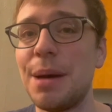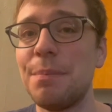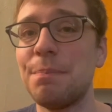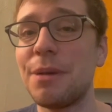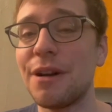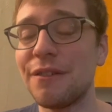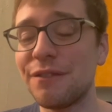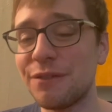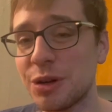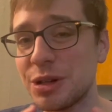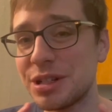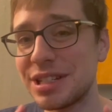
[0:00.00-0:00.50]

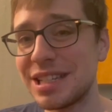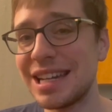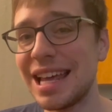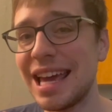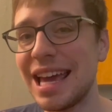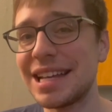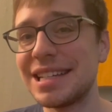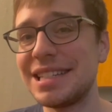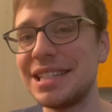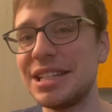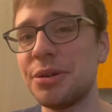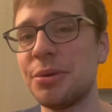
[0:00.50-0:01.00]
But for today,
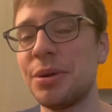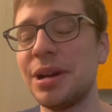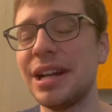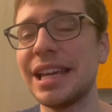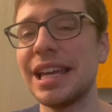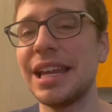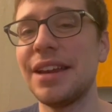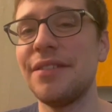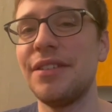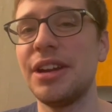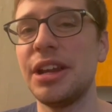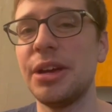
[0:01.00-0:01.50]
I still want to
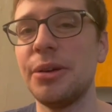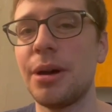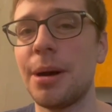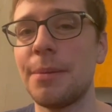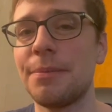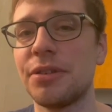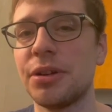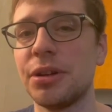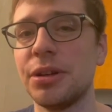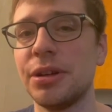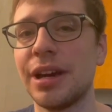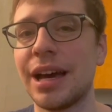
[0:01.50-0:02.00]
get a video
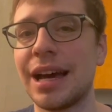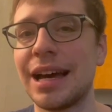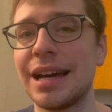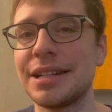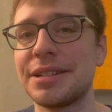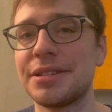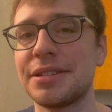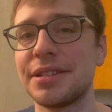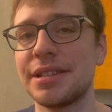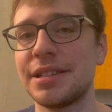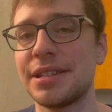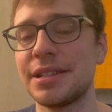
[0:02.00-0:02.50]
up for you
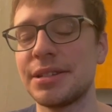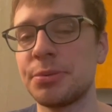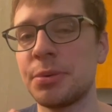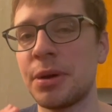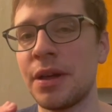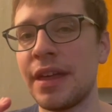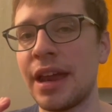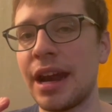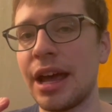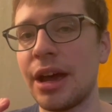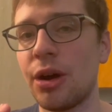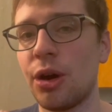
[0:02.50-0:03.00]
guys. This is
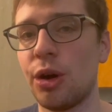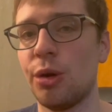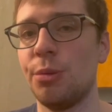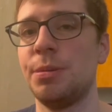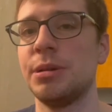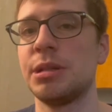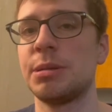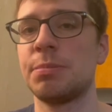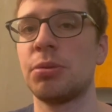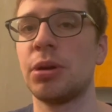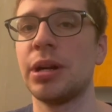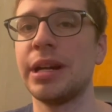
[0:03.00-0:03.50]
one that I hope
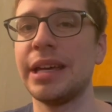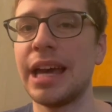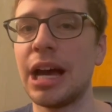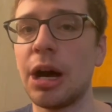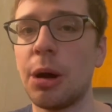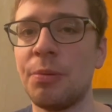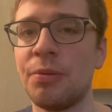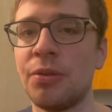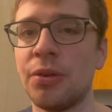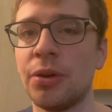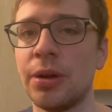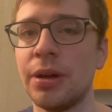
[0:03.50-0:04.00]
is pretty
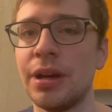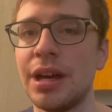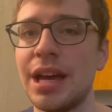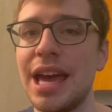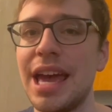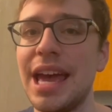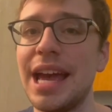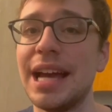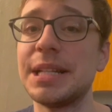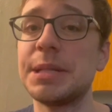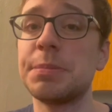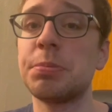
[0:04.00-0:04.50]
helpful.
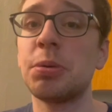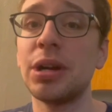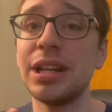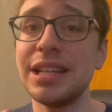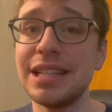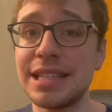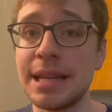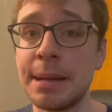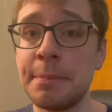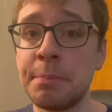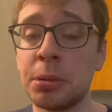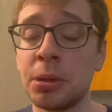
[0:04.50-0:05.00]
It's pretty
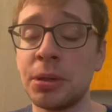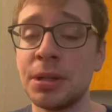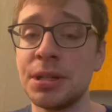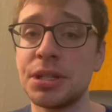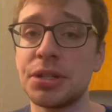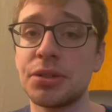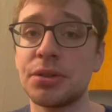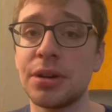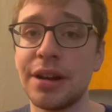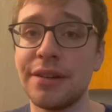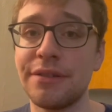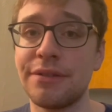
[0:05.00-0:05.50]
simple and
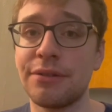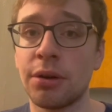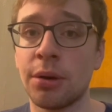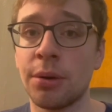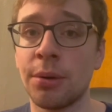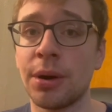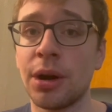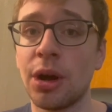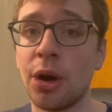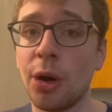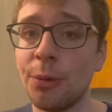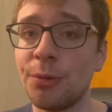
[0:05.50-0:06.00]

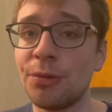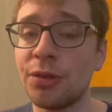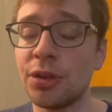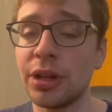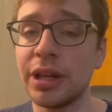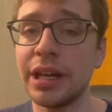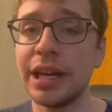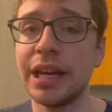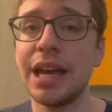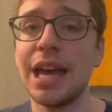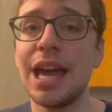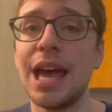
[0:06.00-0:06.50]
straightforward,
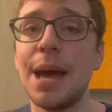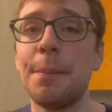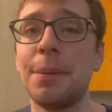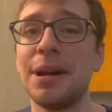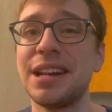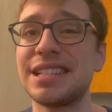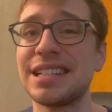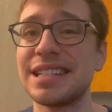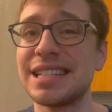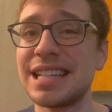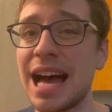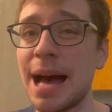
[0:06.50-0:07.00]
hopefully, but
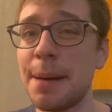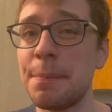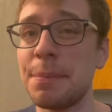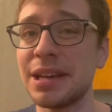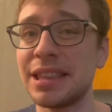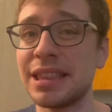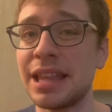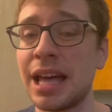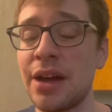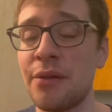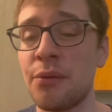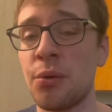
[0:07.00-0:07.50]
it's a
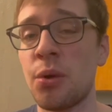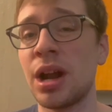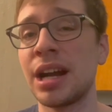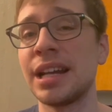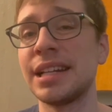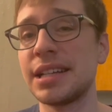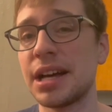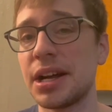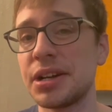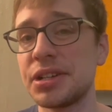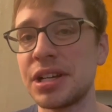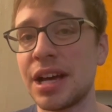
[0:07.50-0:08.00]
topic that I've
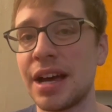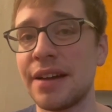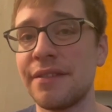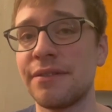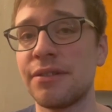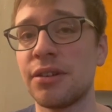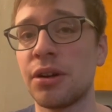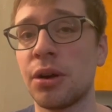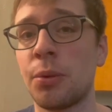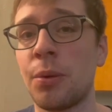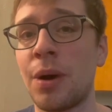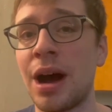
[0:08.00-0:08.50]
wanted to touch on
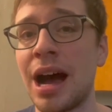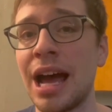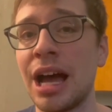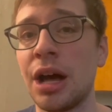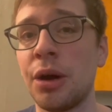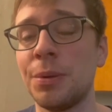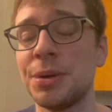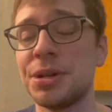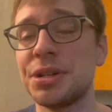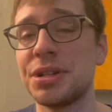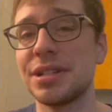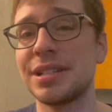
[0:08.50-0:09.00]
for a
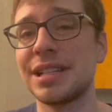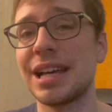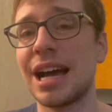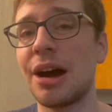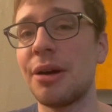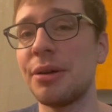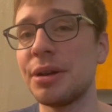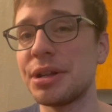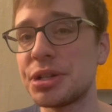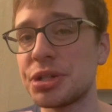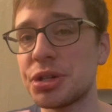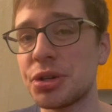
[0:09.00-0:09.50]
while, which is
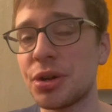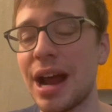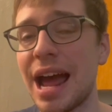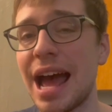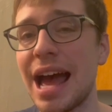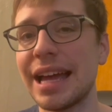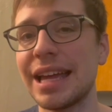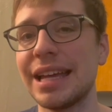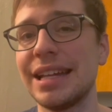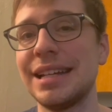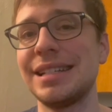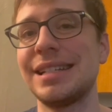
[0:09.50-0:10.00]
how to
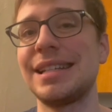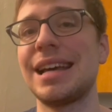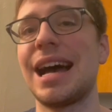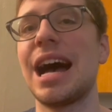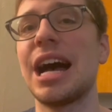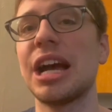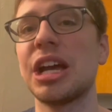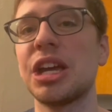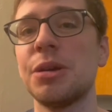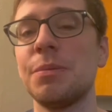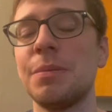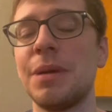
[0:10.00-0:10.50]
track and
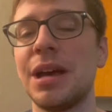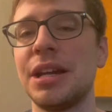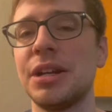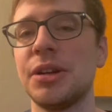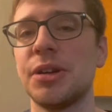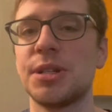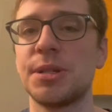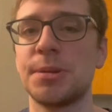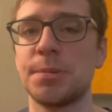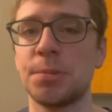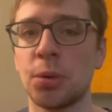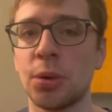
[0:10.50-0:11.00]
document your
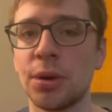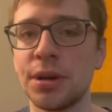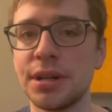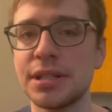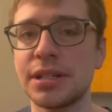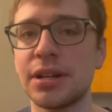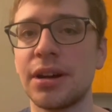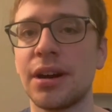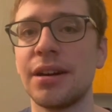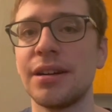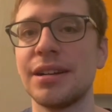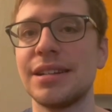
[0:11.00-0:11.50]
sports
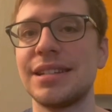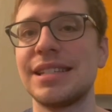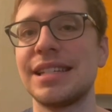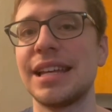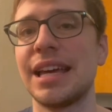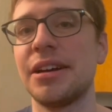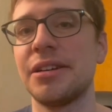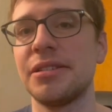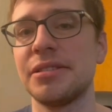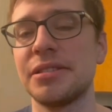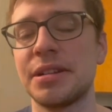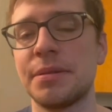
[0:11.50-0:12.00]
card
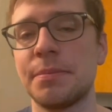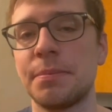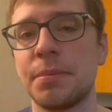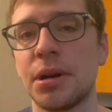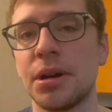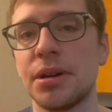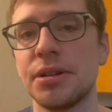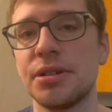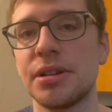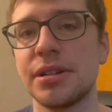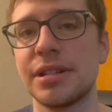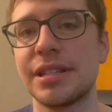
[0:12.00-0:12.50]
sales and
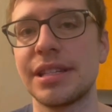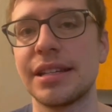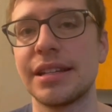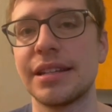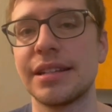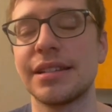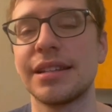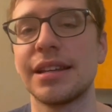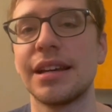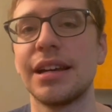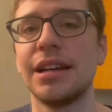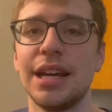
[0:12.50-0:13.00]

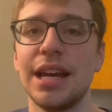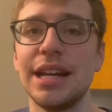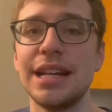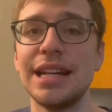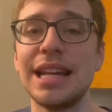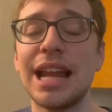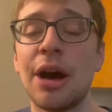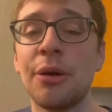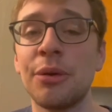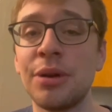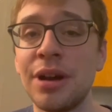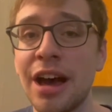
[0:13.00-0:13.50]
purchases.
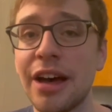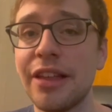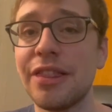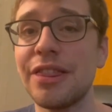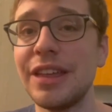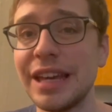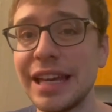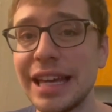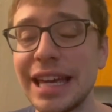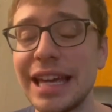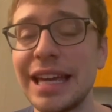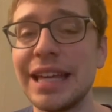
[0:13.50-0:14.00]
Now,
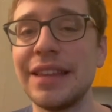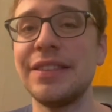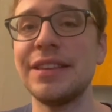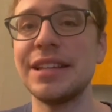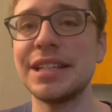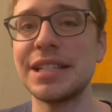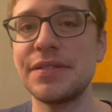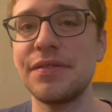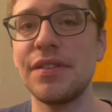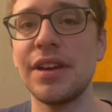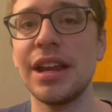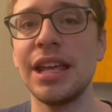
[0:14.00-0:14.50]
nothing in
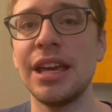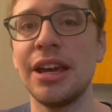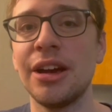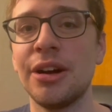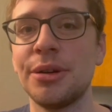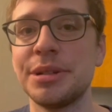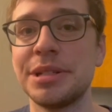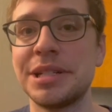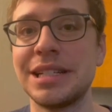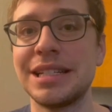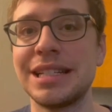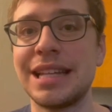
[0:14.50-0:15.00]
this video
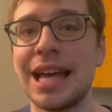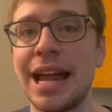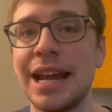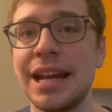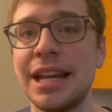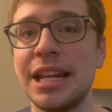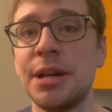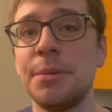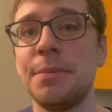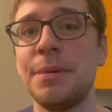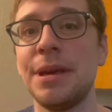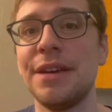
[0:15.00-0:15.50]
is
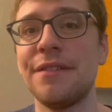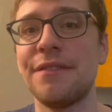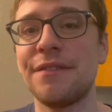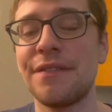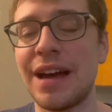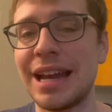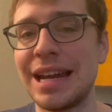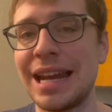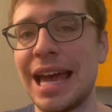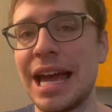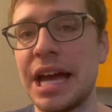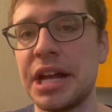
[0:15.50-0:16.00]
intended to be
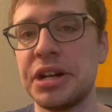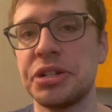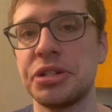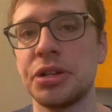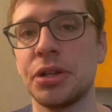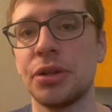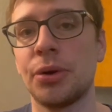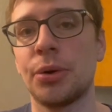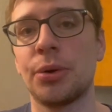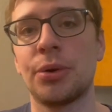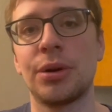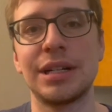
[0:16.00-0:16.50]

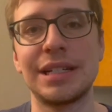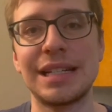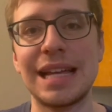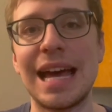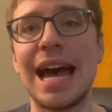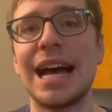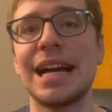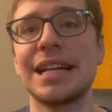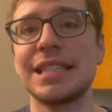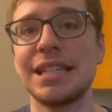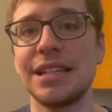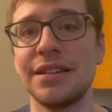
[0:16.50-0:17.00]
financial or
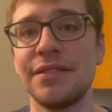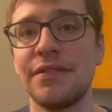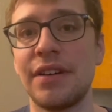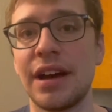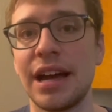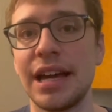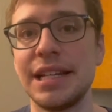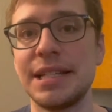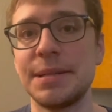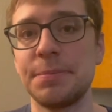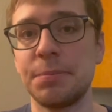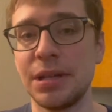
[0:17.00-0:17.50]
tax
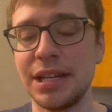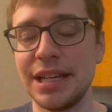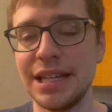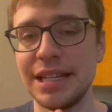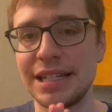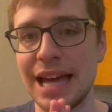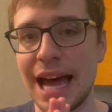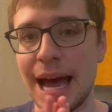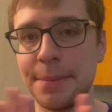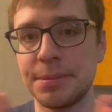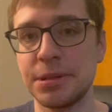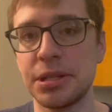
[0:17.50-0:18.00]
advice.
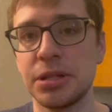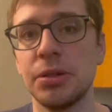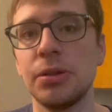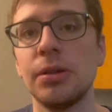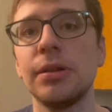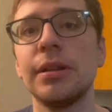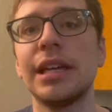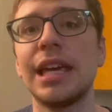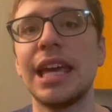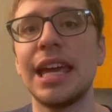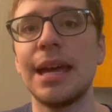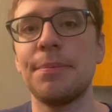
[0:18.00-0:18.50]
Please
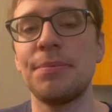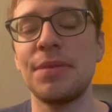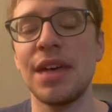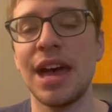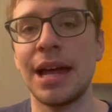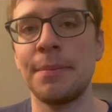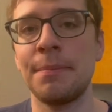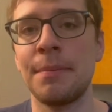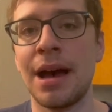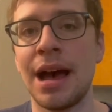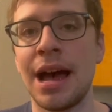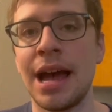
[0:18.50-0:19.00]
absolutely keep
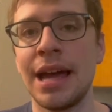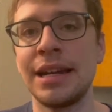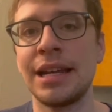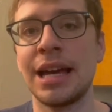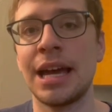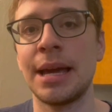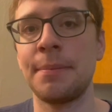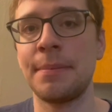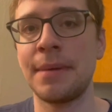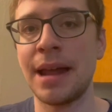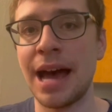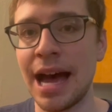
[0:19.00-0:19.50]
that in mind.
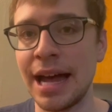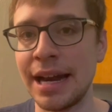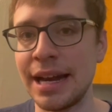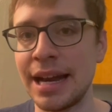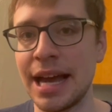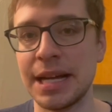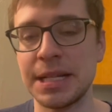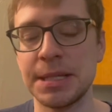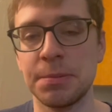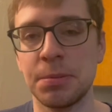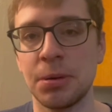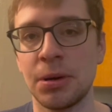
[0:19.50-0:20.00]
I am not an
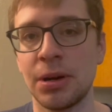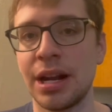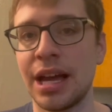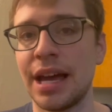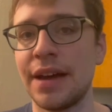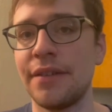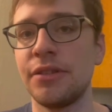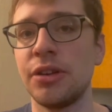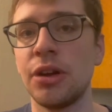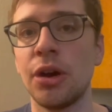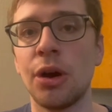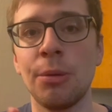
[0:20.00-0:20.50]
expert. I
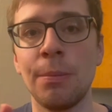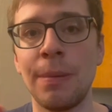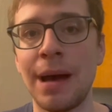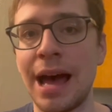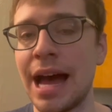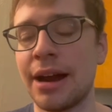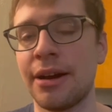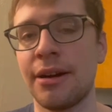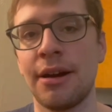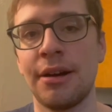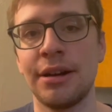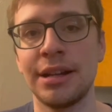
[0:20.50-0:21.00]
have no
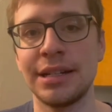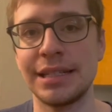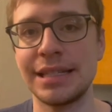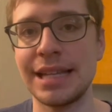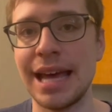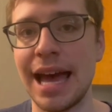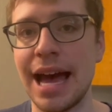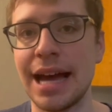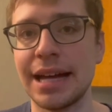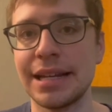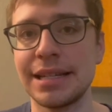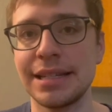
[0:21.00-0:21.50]
background in
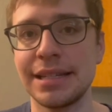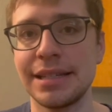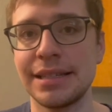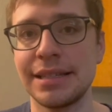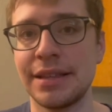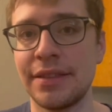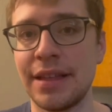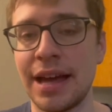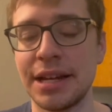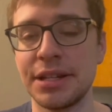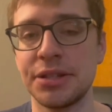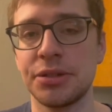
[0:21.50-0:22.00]
taxes
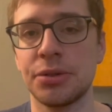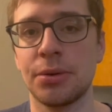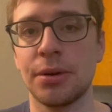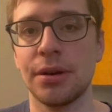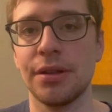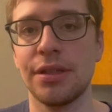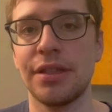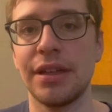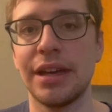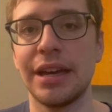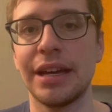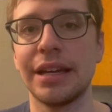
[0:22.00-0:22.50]
and that sort
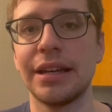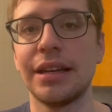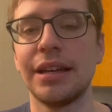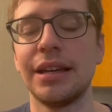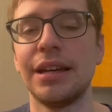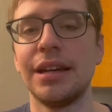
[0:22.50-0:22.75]
of thing.